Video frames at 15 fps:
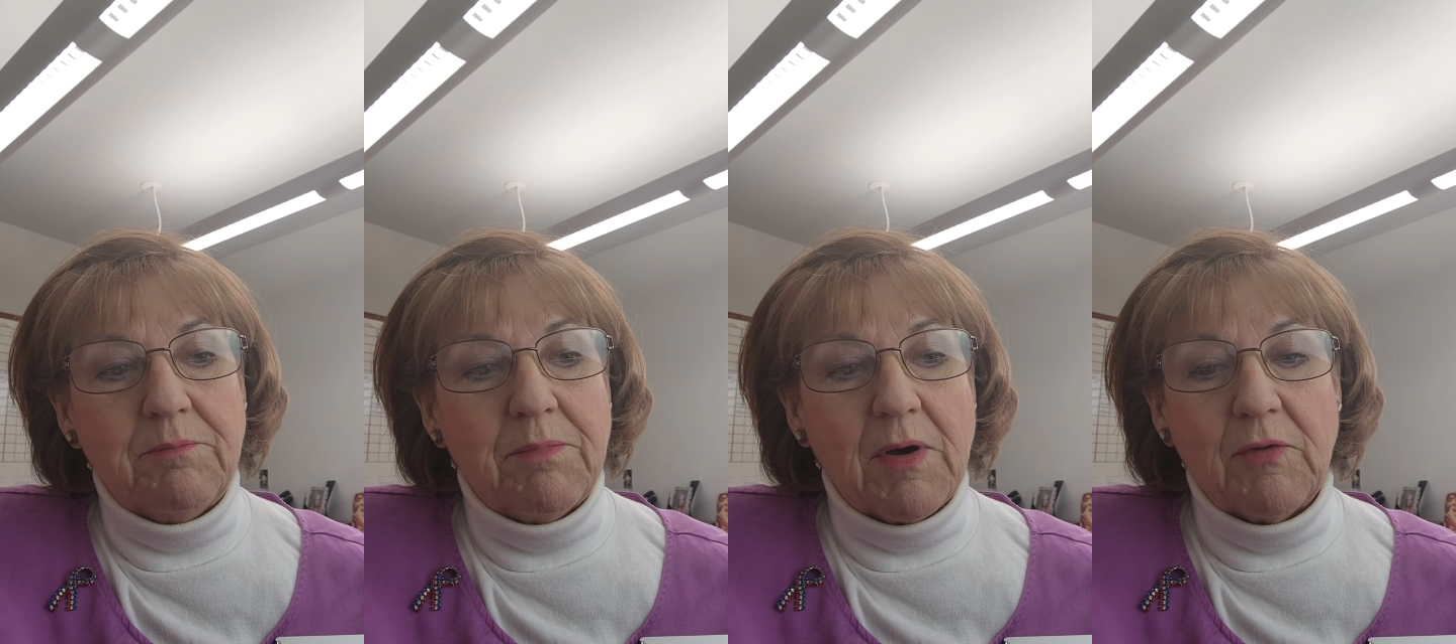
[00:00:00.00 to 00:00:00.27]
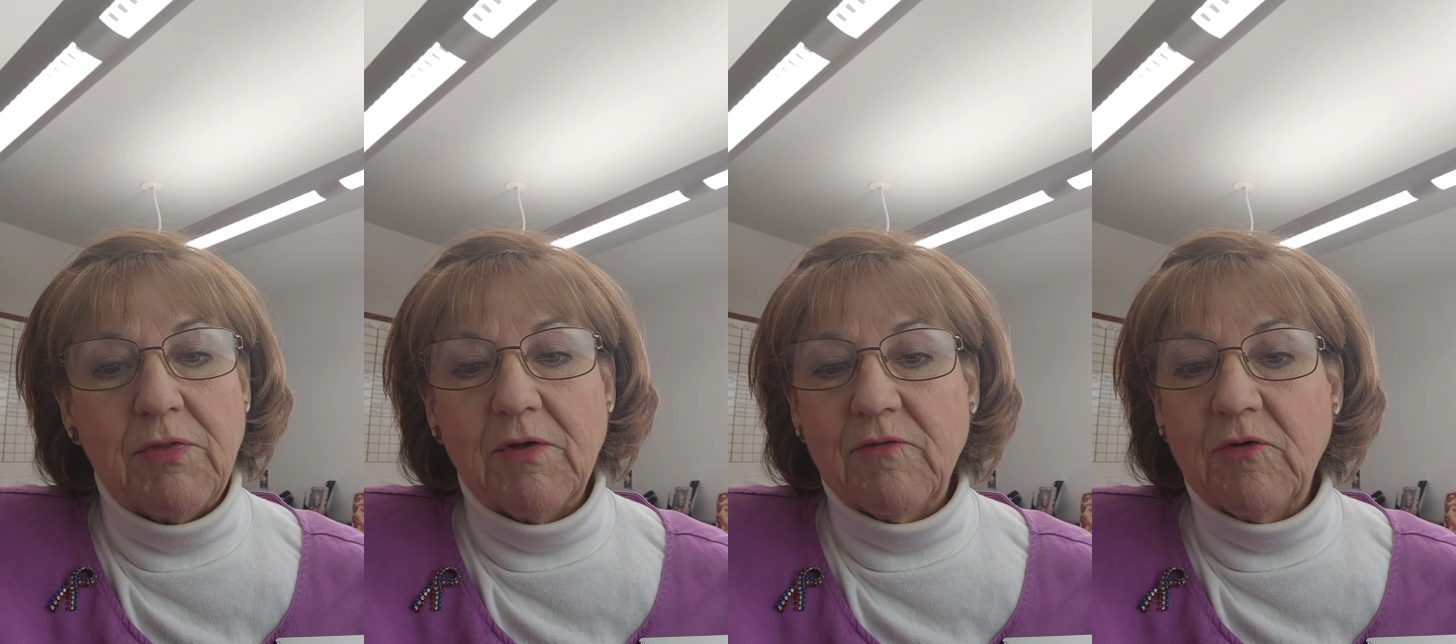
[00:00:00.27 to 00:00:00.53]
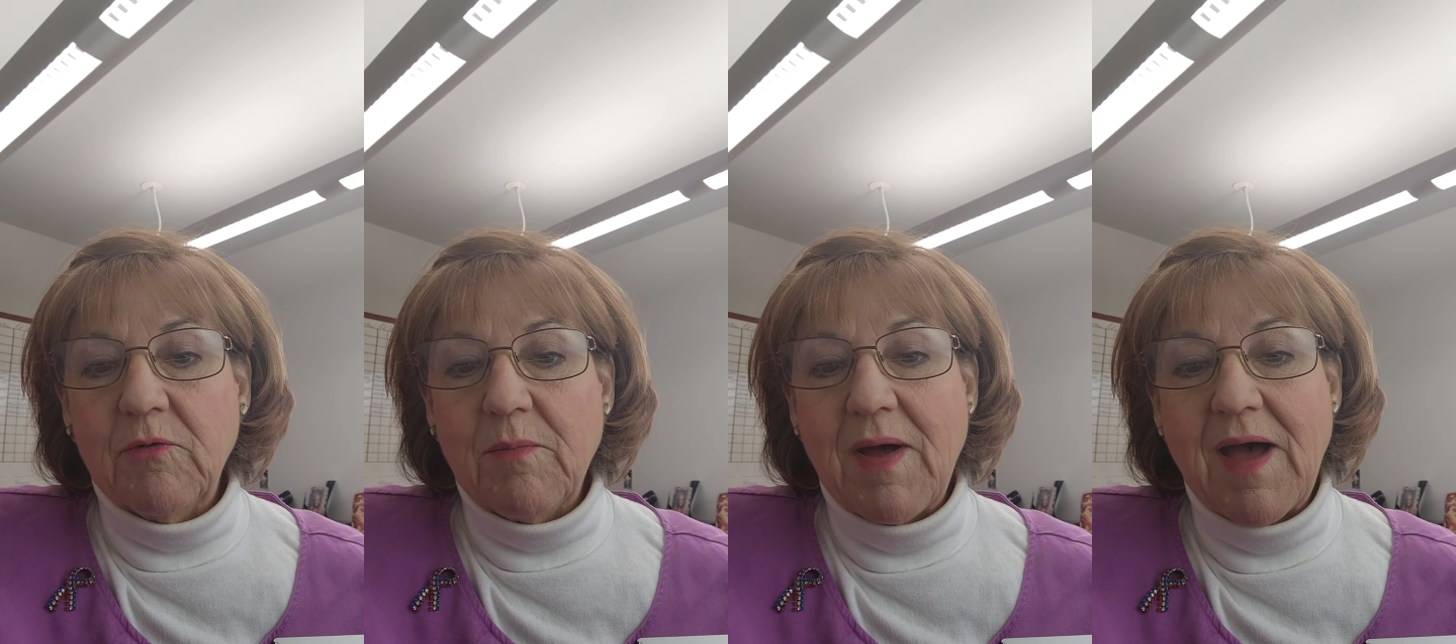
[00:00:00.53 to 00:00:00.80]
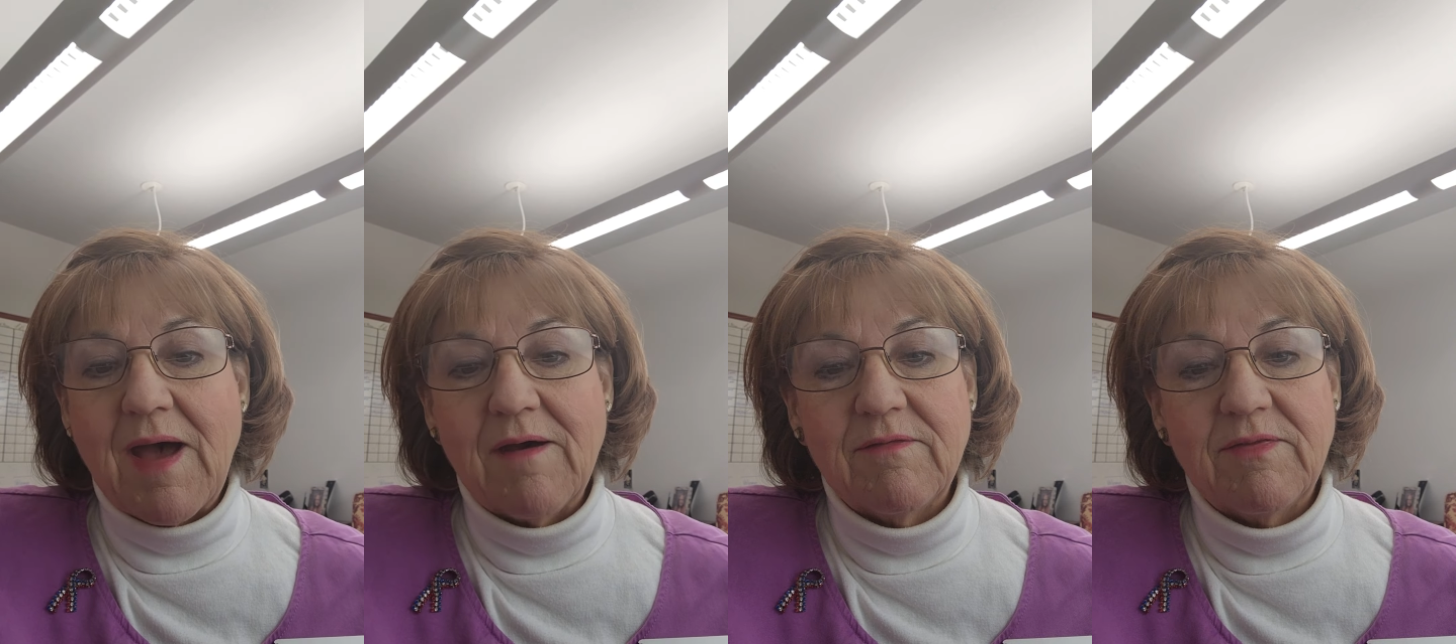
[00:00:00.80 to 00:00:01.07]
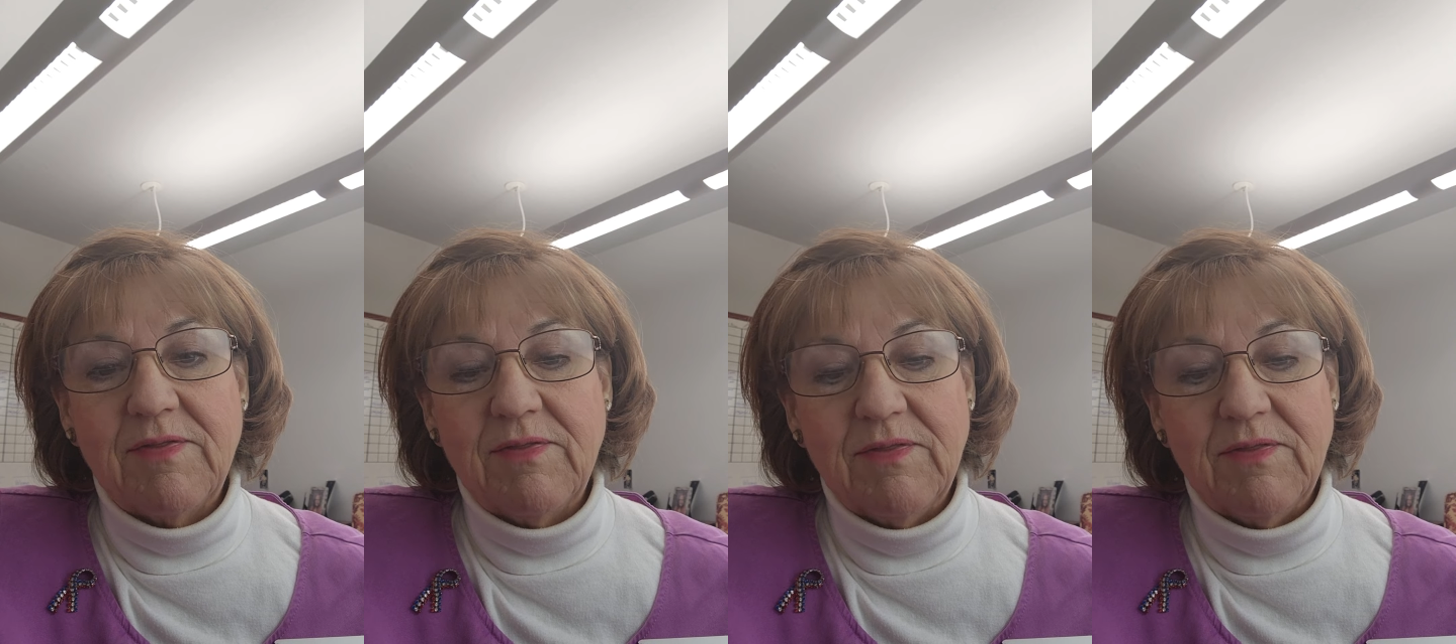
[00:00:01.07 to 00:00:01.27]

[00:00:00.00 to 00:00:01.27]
both of them have